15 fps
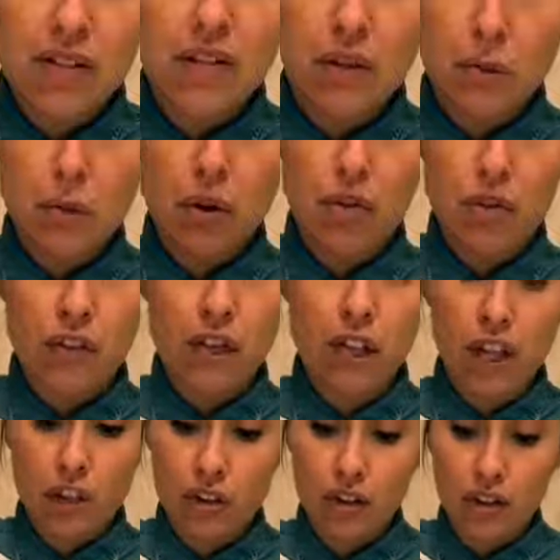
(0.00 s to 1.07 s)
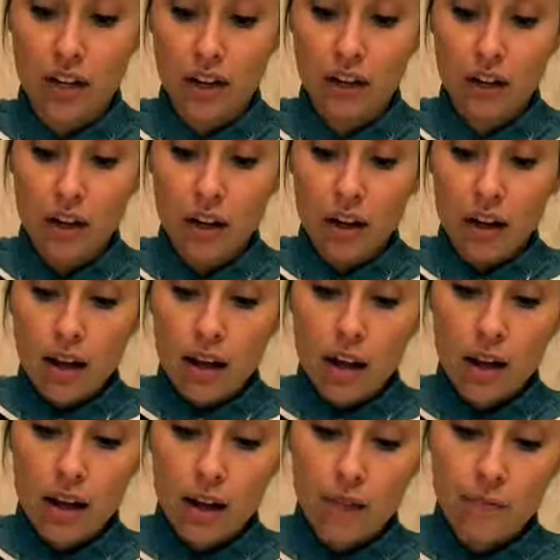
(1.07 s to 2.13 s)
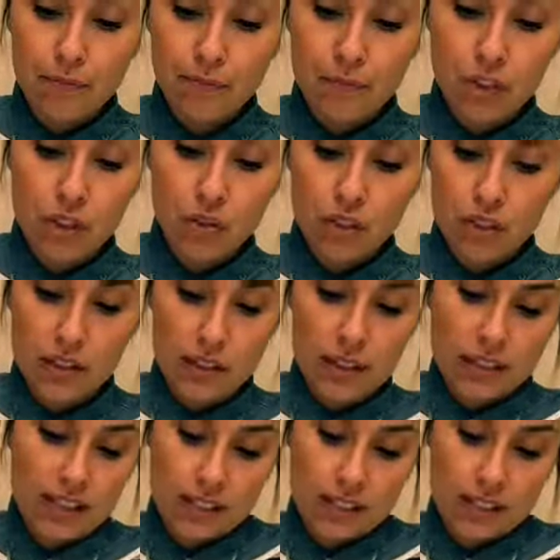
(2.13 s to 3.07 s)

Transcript: to fit perfectly on your nail. It just